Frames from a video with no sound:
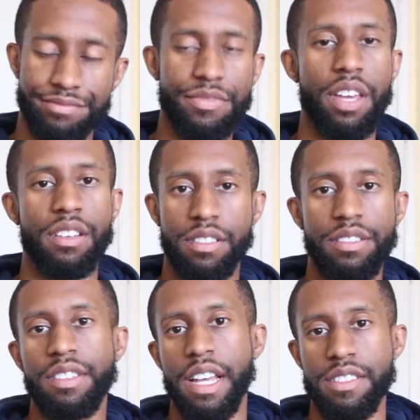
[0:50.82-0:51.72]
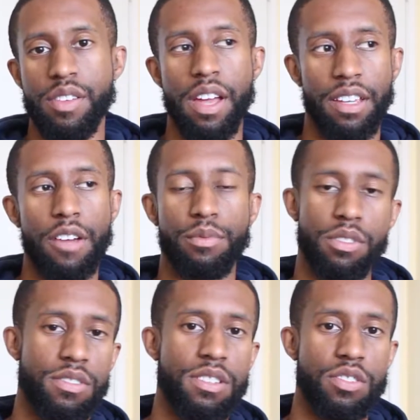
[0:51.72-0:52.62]
Yeah, that's all I got from
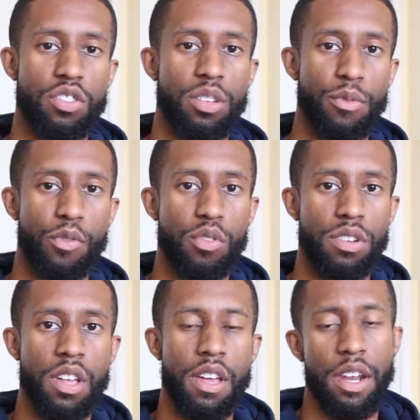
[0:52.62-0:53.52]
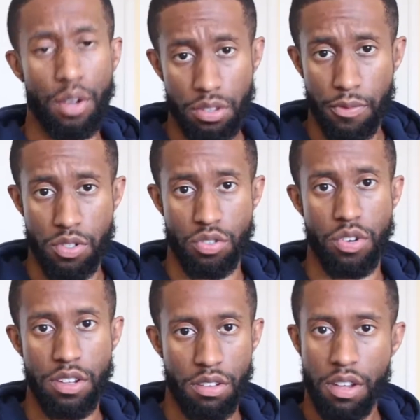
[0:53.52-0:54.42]
the teaser trailer before. Now we have the official
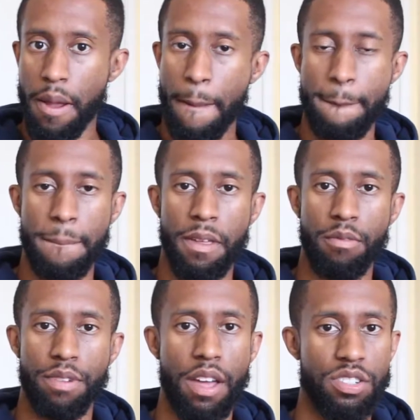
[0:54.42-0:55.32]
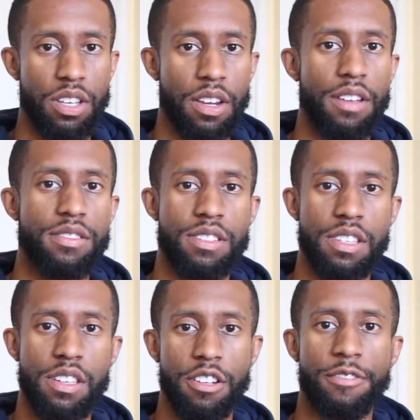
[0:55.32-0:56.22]
trailer. Now check it out,
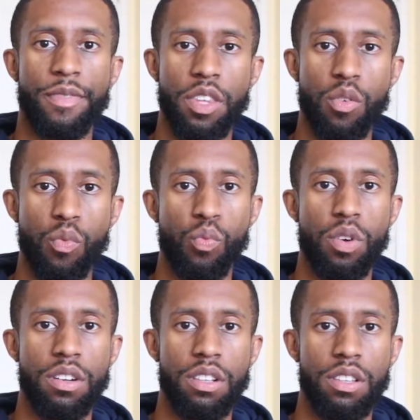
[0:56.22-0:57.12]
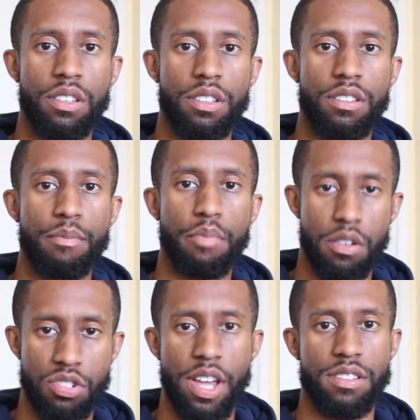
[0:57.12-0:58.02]
see what
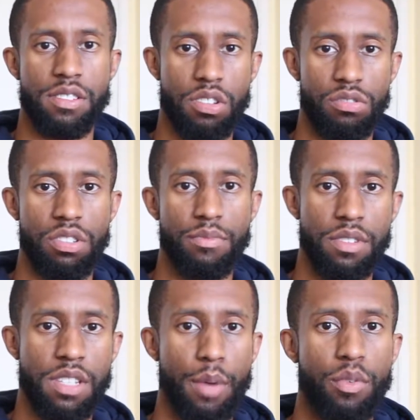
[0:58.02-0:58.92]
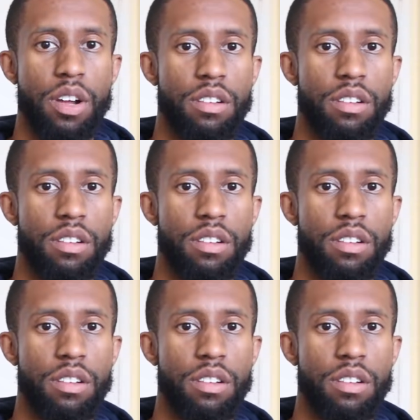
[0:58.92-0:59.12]
Peter Jackson's cooked up this time around.